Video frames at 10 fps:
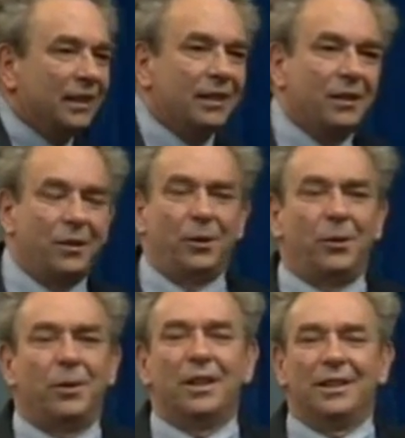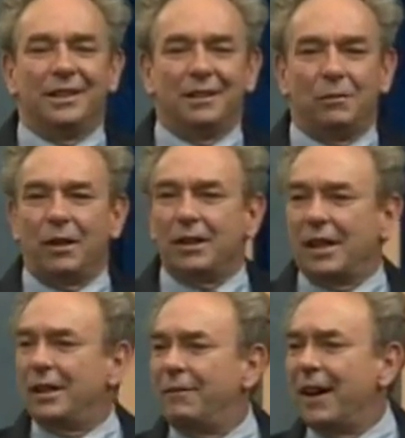to
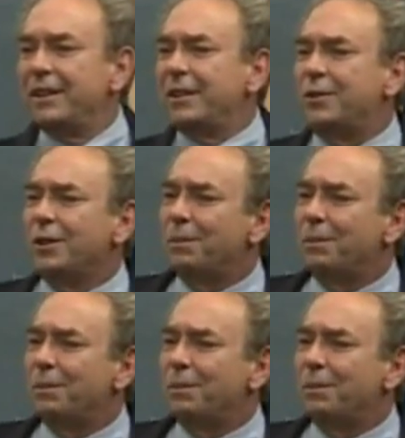an event that took